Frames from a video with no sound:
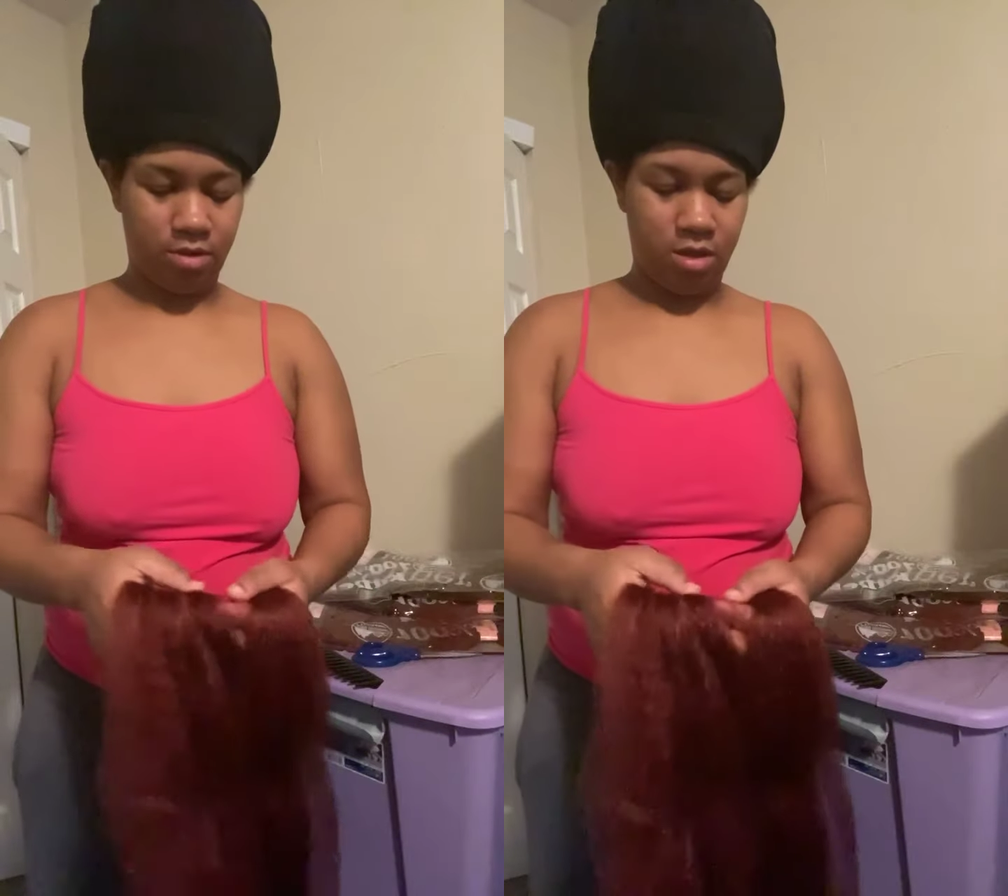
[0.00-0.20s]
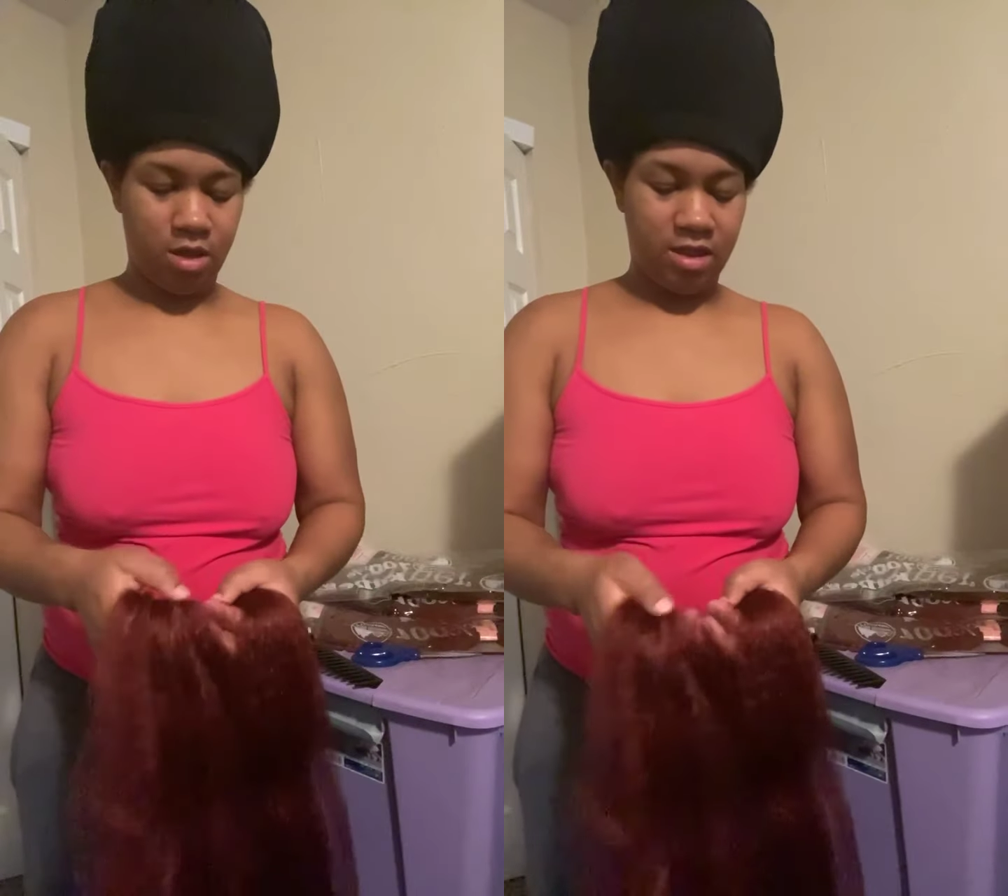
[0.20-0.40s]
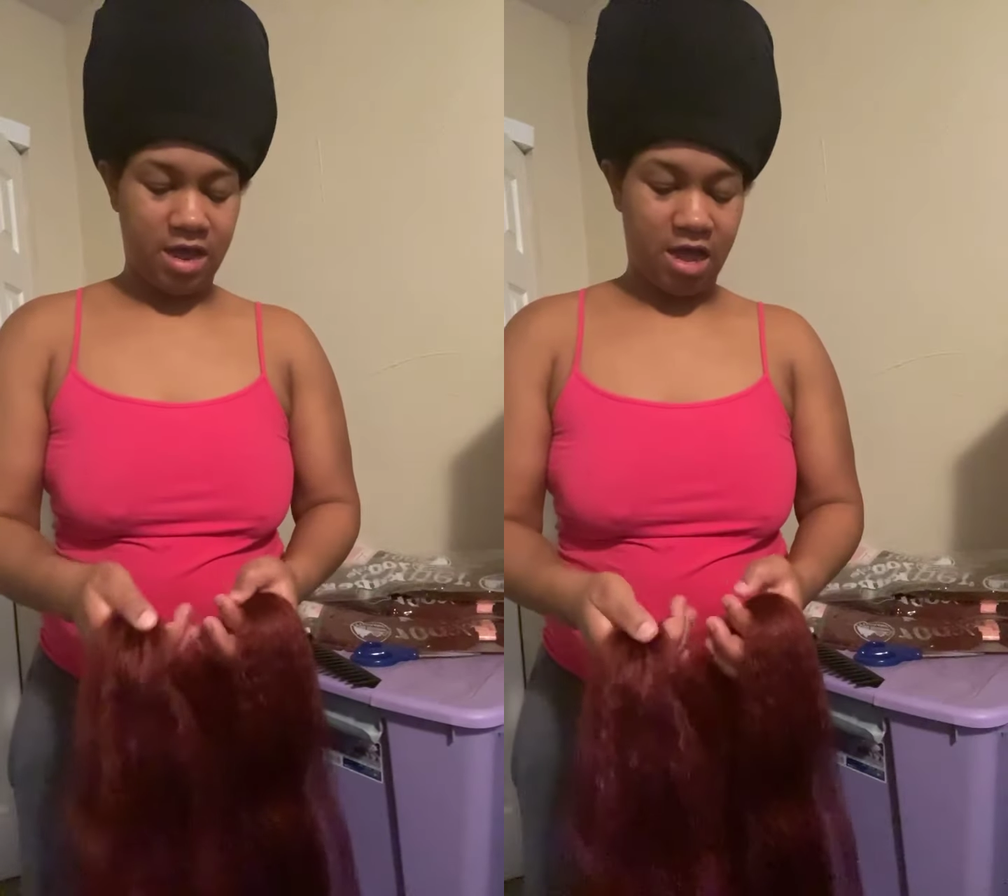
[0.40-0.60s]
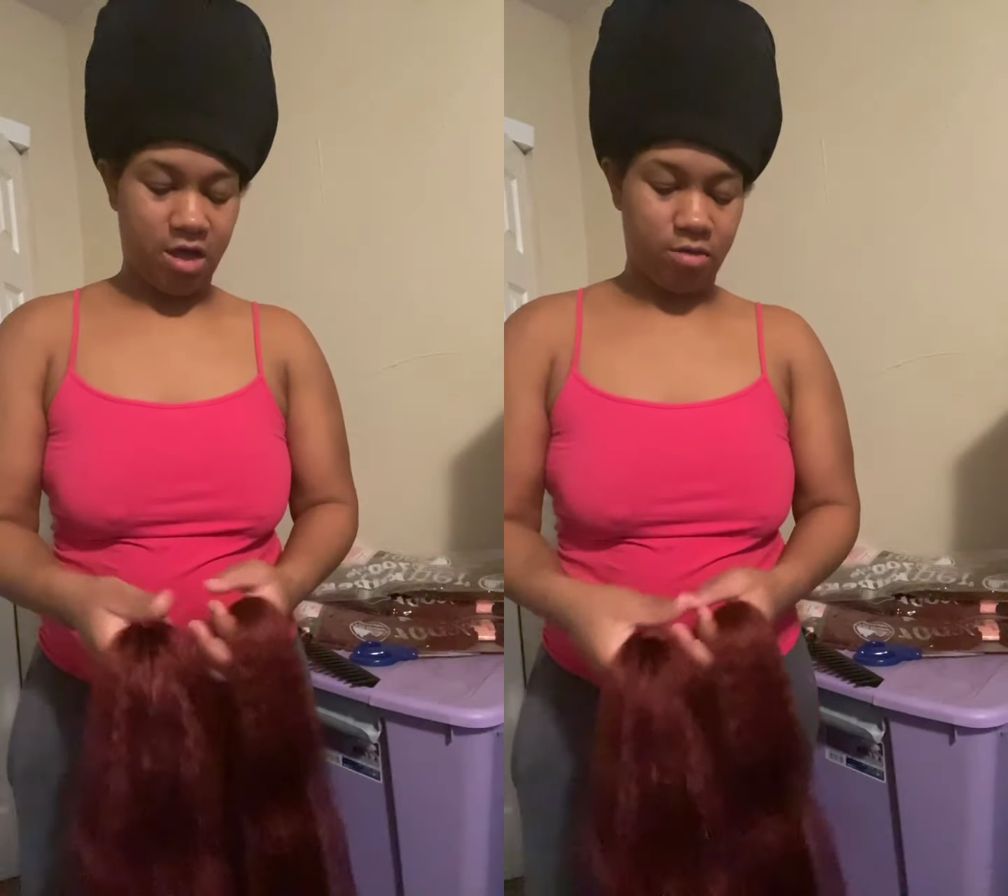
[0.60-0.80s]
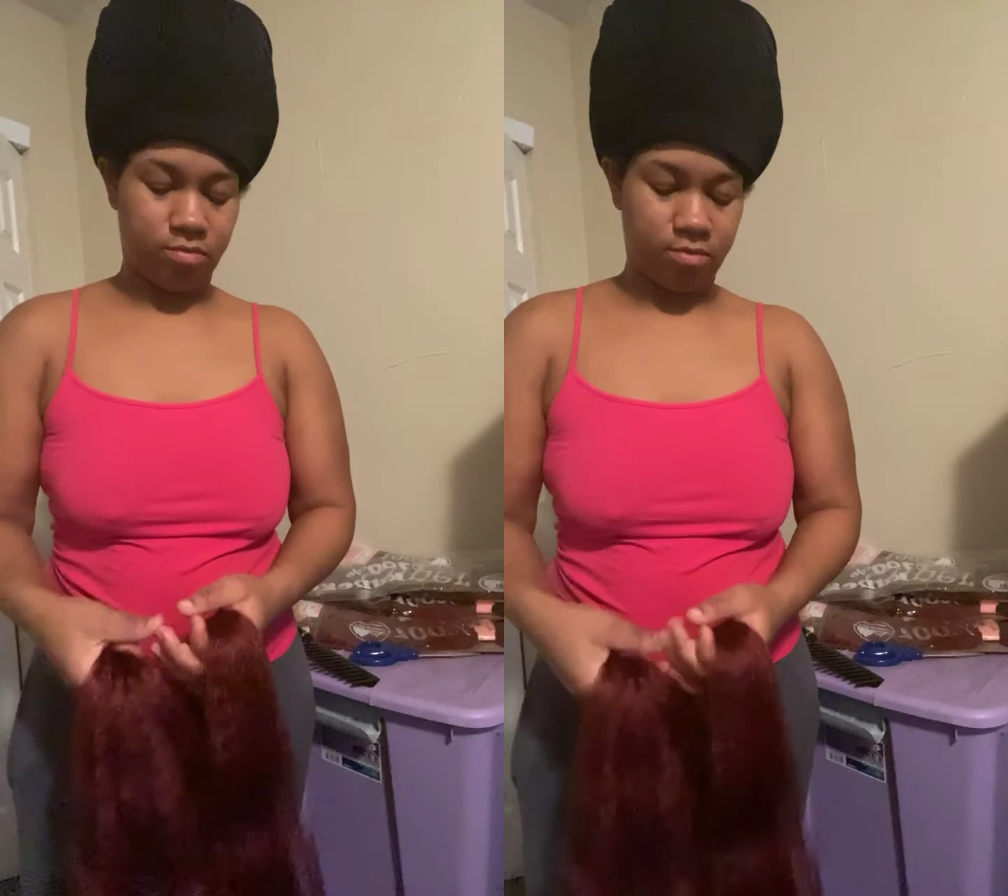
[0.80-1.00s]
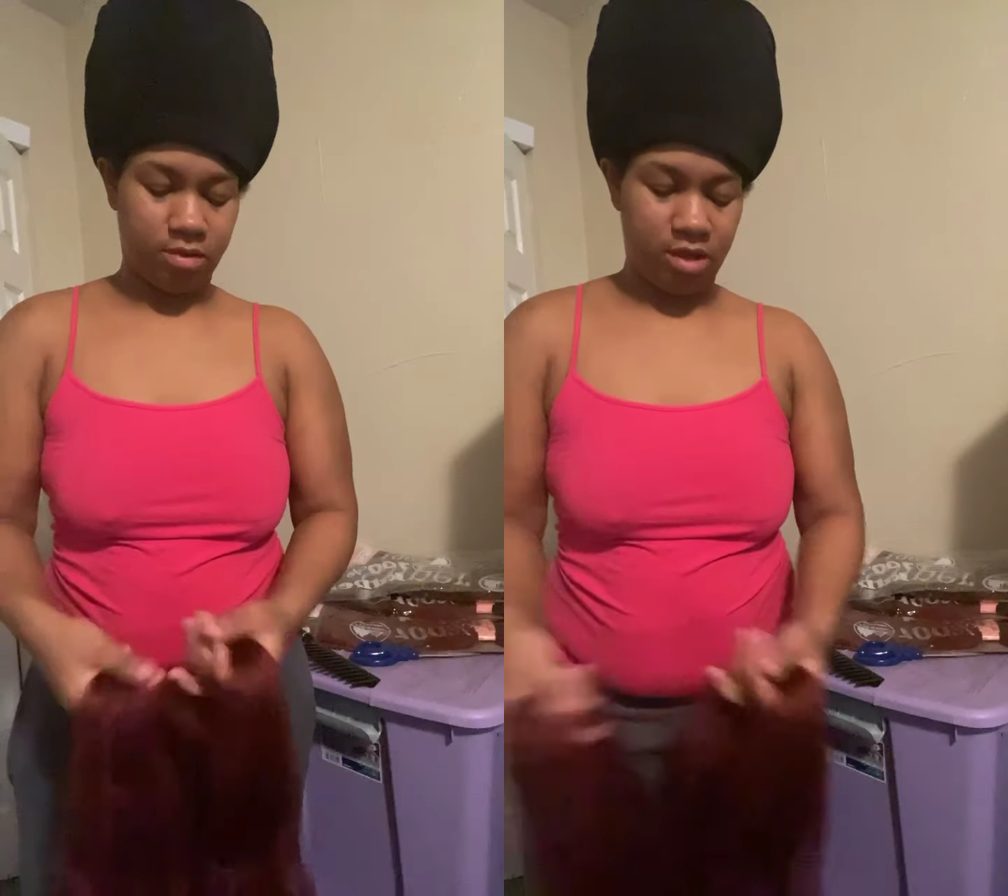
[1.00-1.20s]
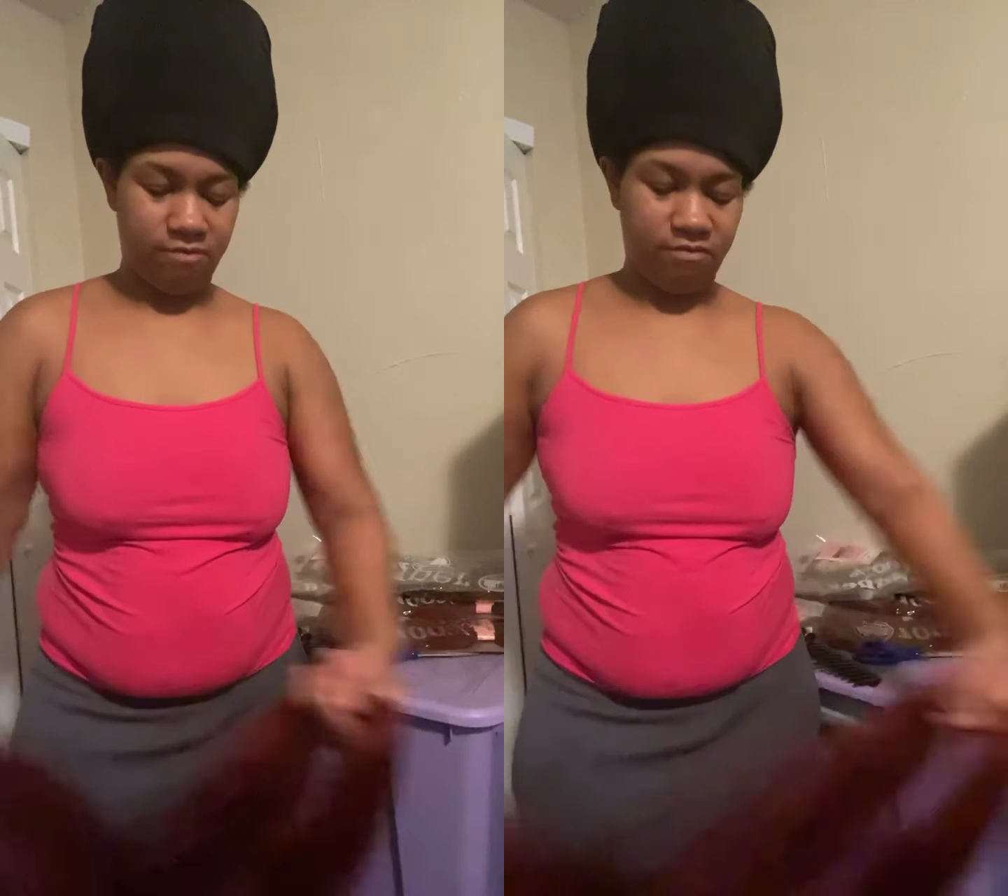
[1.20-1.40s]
Now, if you